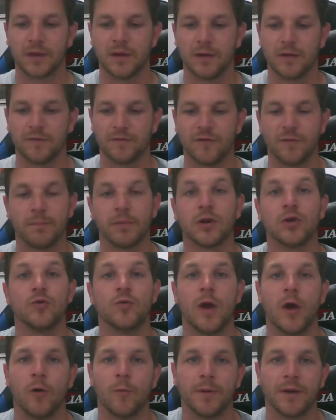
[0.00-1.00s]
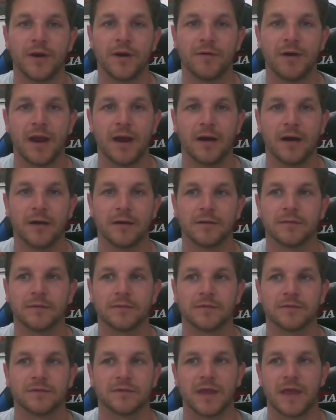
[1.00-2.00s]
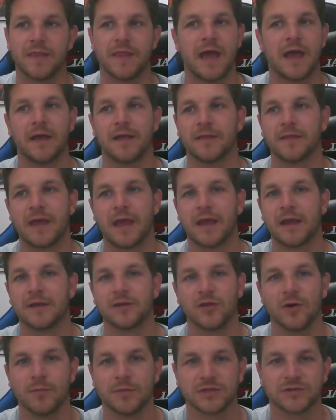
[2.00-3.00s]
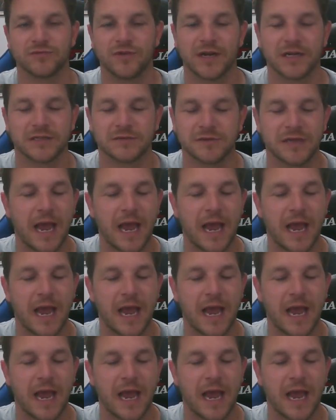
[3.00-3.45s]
for Blue helping her out, then that Indominus Rex was